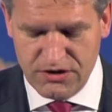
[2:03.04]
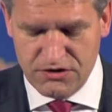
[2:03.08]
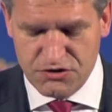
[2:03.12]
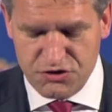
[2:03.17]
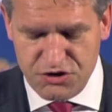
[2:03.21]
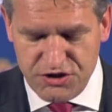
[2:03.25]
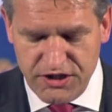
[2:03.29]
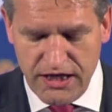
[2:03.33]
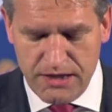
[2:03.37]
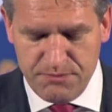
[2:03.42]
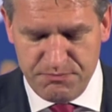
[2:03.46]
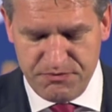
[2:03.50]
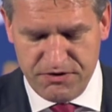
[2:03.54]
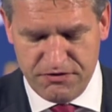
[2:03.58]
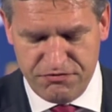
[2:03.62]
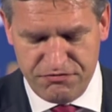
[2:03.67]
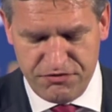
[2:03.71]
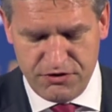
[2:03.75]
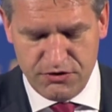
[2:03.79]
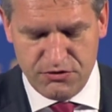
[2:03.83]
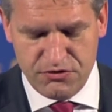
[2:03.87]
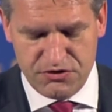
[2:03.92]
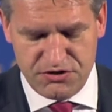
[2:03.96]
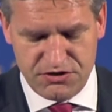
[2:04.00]
shape the
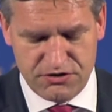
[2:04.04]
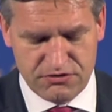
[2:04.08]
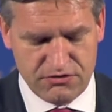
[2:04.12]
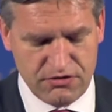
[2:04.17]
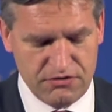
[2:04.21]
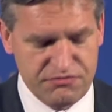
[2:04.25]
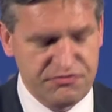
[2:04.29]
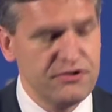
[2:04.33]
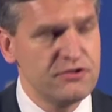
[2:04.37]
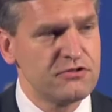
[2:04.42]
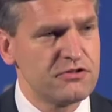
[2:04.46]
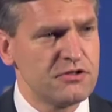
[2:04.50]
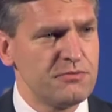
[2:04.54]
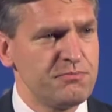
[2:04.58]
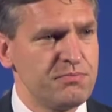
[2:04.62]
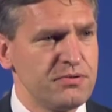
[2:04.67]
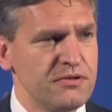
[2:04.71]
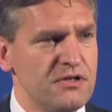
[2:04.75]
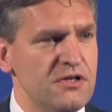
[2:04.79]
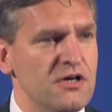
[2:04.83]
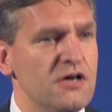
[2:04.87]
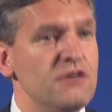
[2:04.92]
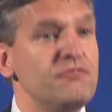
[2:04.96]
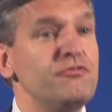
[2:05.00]
future of Europe
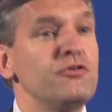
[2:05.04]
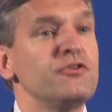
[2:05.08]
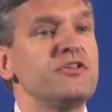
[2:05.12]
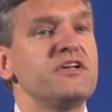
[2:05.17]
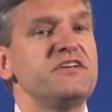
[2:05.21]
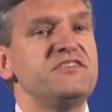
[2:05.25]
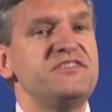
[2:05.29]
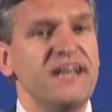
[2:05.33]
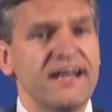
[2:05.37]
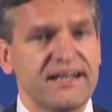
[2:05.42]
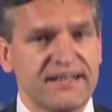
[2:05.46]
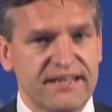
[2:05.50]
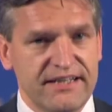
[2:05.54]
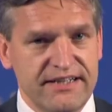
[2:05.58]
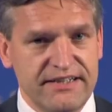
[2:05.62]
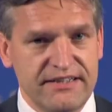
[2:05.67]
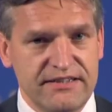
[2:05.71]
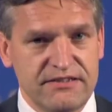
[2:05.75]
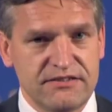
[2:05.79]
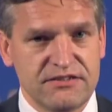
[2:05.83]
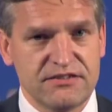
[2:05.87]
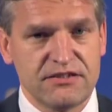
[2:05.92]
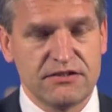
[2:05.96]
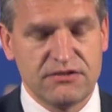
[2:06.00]
for the
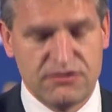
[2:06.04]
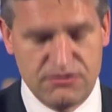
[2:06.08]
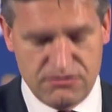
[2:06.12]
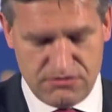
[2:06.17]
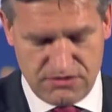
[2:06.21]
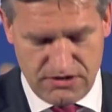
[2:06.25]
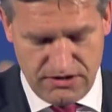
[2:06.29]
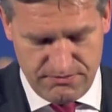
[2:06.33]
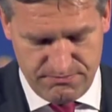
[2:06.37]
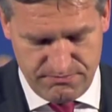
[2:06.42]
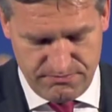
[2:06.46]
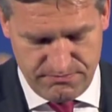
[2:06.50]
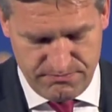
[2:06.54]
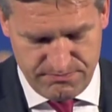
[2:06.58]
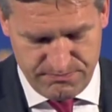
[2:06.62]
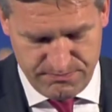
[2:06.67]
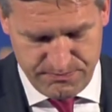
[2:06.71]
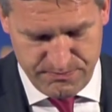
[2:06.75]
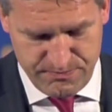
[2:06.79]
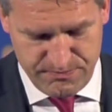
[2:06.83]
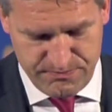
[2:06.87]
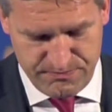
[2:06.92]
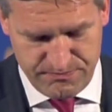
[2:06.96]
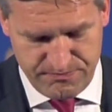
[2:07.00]
decades to come.
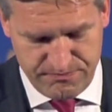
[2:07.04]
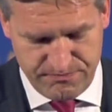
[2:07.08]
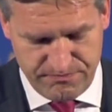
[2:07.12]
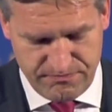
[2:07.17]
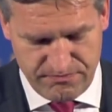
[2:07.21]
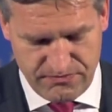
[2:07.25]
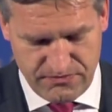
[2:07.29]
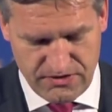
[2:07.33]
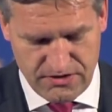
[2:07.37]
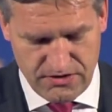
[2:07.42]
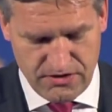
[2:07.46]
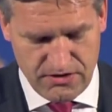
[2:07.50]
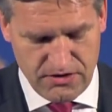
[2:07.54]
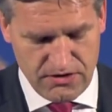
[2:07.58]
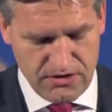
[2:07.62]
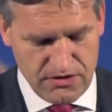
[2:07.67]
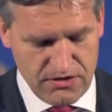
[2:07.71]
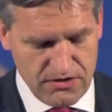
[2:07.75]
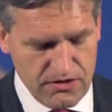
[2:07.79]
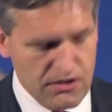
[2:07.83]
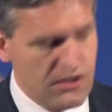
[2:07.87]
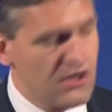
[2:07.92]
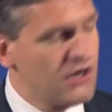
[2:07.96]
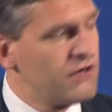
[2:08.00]

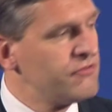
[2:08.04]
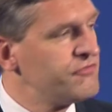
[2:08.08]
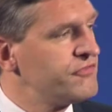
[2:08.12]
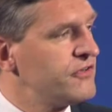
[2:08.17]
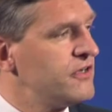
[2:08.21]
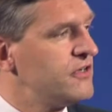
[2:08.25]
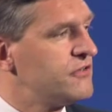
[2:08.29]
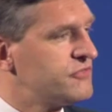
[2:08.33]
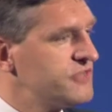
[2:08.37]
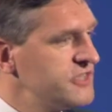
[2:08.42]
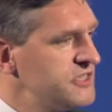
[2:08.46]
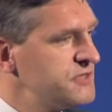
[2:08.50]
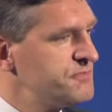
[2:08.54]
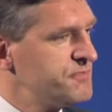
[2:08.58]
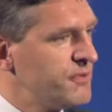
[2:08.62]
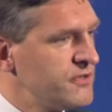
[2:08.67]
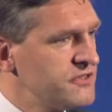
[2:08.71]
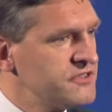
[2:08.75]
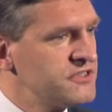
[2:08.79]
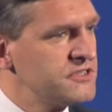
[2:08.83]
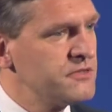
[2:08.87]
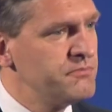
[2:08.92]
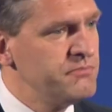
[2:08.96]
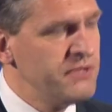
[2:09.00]
Of
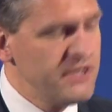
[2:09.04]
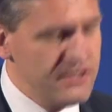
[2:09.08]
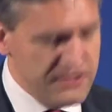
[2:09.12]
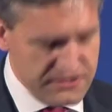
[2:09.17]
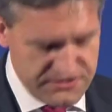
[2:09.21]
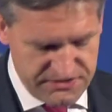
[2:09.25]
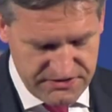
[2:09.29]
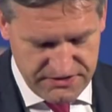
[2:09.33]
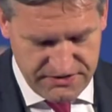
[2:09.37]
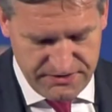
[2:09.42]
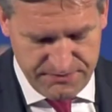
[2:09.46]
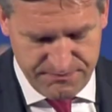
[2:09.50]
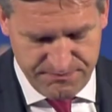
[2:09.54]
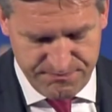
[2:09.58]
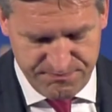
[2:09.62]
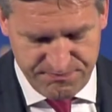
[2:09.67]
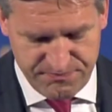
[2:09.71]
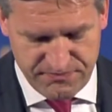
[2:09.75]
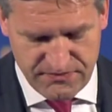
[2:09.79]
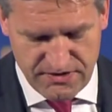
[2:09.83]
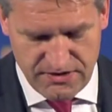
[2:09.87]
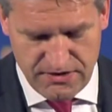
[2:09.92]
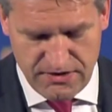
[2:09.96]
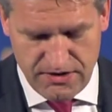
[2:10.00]
responsibility
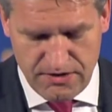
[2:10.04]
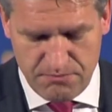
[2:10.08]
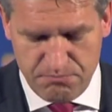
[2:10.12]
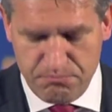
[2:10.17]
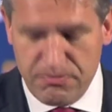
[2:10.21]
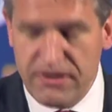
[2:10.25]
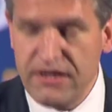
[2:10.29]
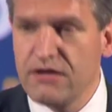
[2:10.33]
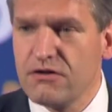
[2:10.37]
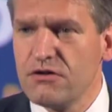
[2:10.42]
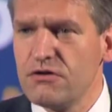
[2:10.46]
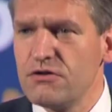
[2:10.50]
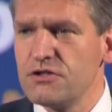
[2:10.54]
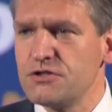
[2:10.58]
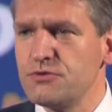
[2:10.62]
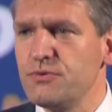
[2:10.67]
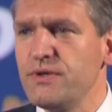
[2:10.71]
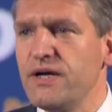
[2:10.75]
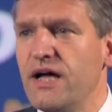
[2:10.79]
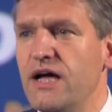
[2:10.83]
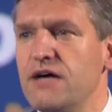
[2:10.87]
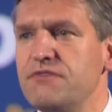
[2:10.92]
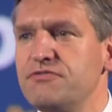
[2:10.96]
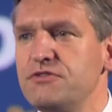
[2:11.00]
because
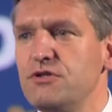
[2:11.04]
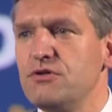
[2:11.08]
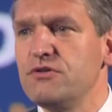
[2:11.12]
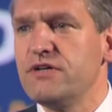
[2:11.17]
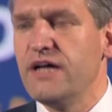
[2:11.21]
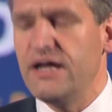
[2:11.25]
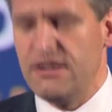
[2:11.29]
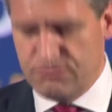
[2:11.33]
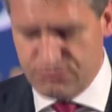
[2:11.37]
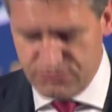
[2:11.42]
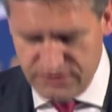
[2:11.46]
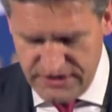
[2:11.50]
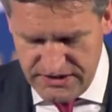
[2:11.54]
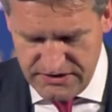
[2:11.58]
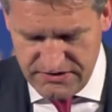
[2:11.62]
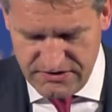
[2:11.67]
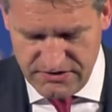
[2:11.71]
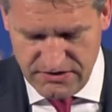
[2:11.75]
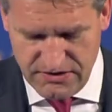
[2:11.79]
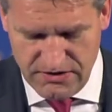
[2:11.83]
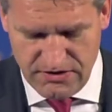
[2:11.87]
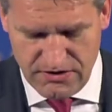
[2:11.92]
we have to get rid